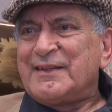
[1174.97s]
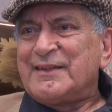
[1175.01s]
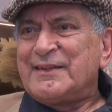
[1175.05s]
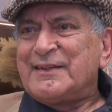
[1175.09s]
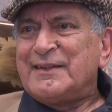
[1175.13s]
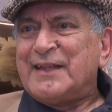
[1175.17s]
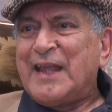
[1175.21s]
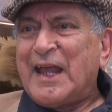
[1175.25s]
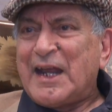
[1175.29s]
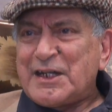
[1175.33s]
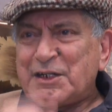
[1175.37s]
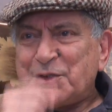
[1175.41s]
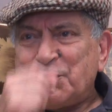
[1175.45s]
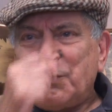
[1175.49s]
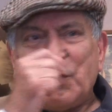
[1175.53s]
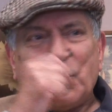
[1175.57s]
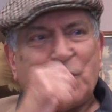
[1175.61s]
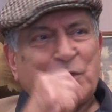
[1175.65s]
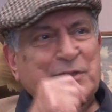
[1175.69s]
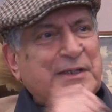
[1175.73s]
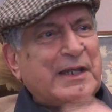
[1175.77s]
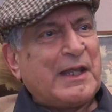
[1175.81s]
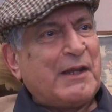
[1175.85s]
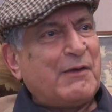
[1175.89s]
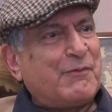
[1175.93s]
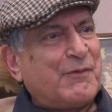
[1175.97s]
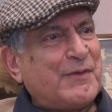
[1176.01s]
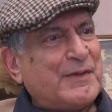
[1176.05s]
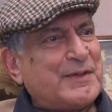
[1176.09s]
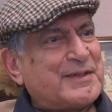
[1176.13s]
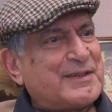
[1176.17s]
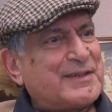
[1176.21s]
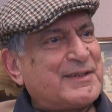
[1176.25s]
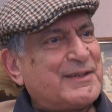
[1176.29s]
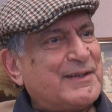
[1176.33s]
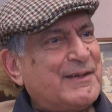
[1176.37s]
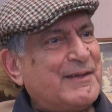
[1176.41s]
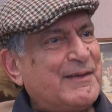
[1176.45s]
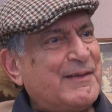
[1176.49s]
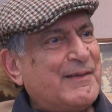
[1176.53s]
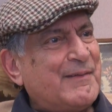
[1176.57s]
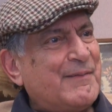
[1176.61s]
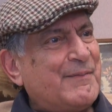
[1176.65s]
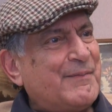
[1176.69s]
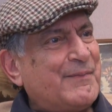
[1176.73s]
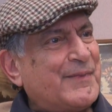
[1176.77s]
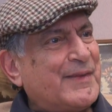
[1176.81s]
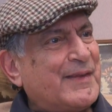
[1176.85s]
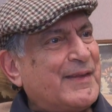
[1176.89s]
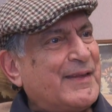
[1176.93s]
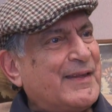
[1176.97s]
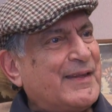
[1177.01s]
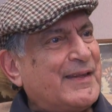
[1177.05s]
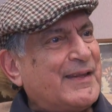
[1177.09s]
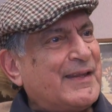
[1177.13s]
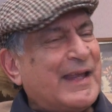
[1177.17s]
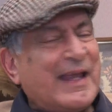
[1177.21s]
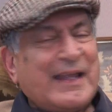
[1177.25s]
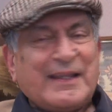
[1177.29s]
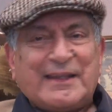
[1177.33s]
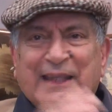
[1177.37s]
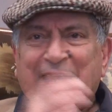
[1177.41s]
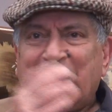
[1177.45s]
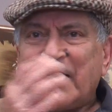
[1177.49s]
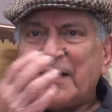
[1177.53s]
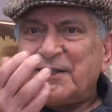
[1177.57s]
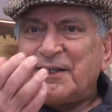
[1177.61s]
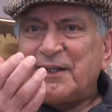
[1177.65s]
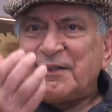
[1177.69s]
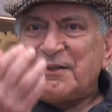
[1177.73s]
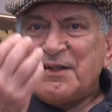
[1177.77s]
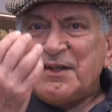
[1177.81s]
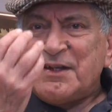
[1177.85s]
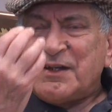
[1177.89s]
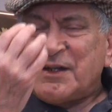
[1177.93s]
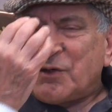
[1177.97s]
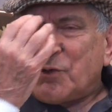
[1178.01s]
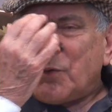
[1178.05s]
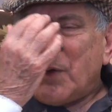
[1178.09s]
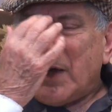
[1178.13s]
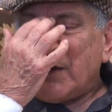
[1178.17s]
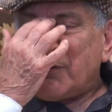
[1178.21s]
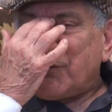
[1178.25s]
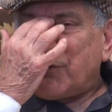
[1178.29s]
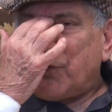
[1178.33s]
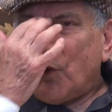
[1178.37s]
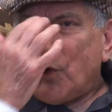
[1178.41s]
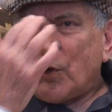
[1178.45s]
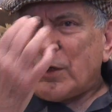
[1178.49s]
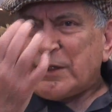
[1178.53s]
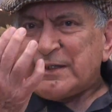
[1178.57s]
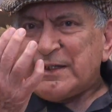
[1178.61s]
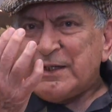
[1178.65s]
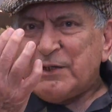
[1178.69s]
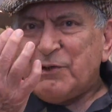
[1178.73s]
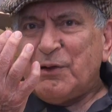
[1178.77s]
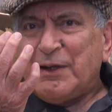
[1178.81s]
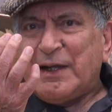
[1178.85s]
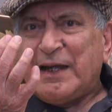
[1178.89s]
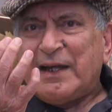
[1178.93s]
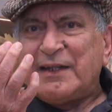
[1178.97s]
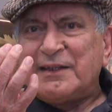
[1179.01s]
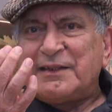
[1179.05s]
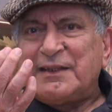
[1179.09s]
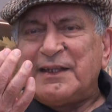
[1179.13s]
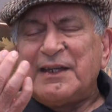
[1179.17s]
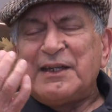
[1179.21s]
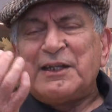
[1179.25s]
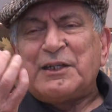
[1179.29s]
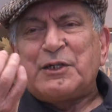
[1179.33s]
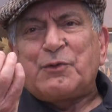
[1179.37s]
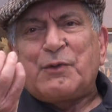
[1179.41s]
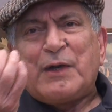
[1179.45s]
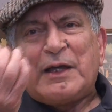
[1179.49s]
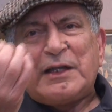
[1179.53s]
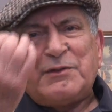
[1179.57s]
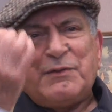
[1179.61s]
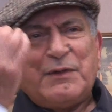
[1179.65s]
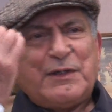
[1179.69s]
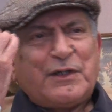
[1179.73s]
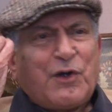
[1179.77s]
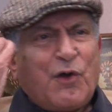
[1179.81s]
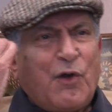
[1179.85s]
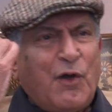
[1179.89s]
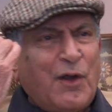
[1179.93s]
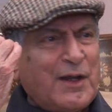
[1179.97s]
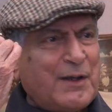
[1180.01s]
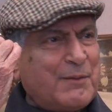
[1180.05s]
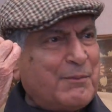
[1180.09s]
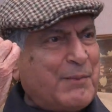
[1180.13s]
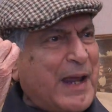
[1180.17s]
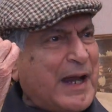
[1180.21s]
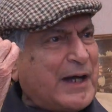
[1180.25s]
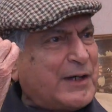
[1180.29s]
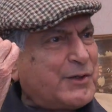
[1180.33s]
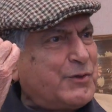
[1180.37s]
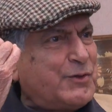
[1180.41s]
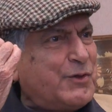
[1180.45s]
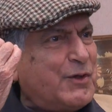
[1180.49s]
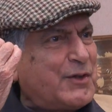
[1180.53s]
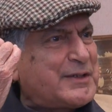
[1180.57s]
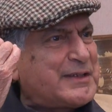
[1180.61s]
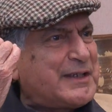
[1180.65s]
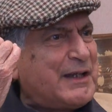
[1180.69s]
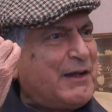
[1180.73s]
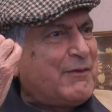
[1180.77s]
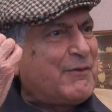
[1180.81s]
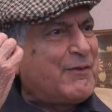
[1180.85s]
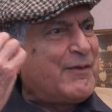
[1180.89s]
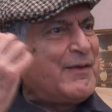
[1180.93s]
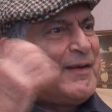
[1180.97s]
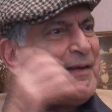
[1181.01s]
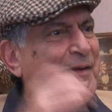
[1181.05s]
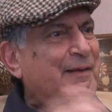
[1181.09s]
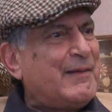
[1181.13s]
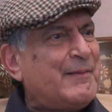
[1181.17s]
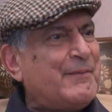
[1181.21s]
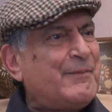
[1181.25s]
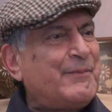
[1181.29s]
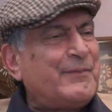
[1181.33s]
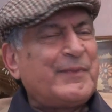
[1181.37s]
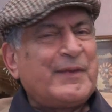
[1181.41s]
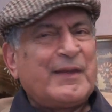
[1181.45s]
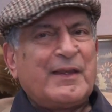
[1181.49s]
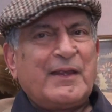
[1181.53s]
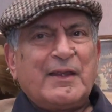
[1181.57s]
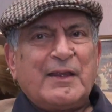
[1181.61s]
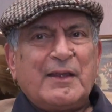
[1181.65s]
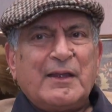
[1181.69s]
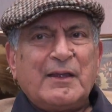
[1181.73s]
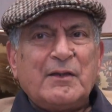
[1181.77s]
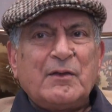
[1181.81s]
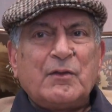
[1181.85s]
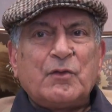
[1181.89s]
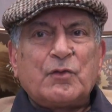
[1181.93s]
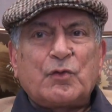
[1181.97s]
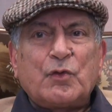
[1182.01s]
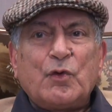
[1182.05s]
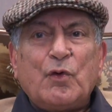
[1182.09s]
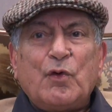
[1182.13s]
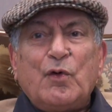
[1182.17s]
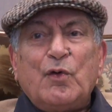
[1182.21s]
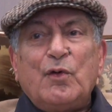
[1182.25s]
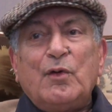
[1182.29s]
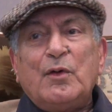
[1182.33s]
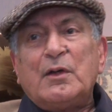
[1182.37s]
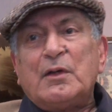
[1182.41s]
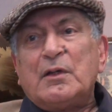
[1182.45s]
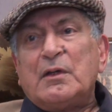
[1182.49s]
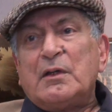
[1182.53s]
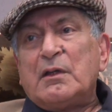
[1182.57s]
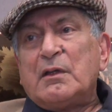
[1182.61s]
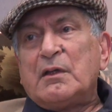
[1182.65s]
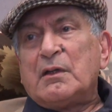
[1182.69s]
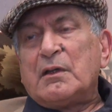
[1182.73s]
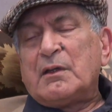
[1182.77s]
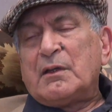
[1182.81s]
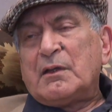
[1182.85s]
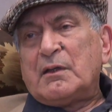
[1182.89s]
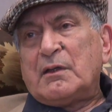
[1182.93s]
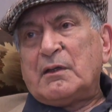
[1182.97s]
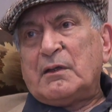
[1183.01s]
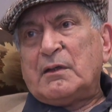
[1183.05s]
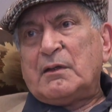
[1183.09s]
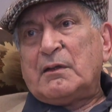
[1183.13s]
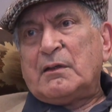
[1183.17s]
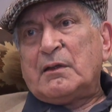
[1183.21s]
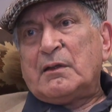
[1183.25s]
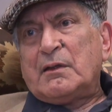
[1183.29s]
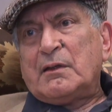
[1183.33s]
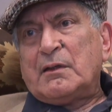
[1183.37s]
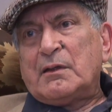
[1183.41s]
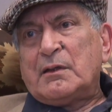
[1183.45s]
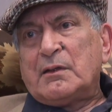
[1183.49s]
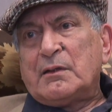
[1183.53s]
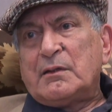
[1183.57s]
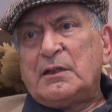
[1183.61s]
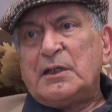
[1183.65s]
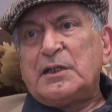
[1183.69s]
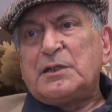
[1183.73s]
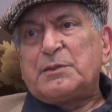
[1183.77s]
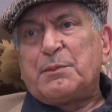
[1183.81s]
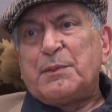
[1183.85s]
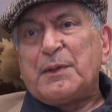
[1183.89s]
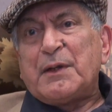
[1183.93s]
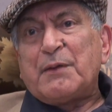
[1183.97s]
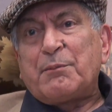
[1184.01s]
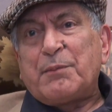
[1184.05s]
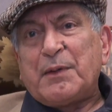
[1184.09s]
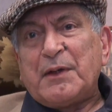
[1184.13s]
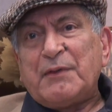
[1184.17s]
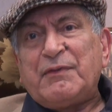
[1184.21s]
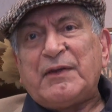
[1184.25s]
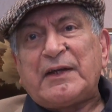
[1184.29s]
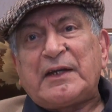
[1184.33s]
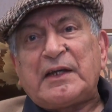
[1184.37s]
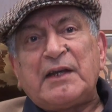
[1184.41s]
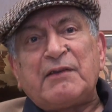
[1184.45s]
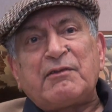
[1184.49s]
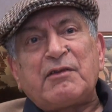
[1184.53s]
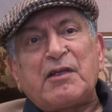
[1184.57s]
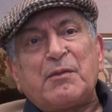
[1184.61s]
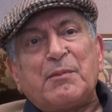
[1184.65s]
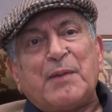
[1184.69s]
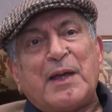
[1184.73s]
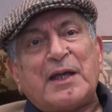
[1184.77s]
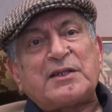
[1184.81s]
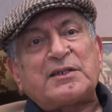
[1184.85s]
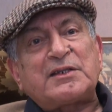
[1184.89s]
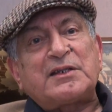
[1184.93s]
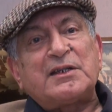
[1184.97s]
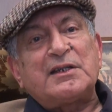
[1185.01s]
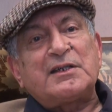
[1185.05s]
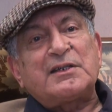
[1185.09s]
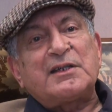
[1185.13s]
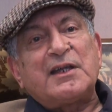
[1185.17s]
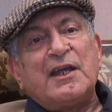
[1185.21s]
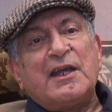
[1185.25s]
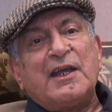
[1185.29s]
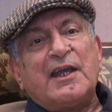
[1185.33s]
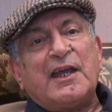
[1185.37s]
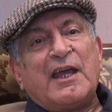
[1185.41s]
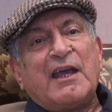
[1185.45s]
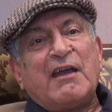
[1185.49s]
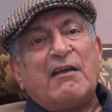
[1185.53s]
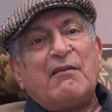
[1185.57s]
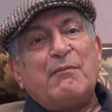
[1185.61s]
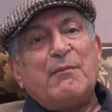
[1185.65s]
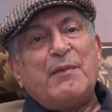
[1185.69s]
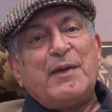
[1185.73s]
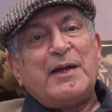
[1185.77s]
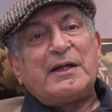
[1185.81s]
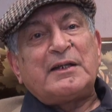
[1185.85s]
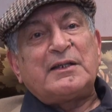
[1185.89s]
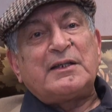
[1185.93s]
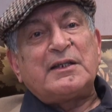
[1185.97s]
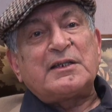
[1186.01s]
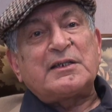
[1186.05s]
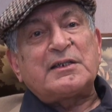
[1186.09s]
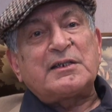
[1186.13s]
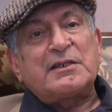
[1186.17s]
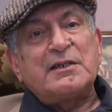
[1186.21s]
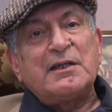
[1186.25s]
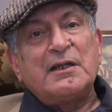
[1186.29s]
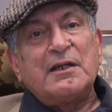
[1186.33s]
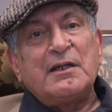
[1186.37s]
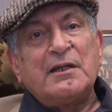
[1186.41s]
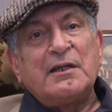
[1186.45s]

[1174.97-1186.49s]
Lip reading: That's where yourself is. And that doesn't require focusing on anything. It requires withdrawal back to yourself. So these perfect living masters have made this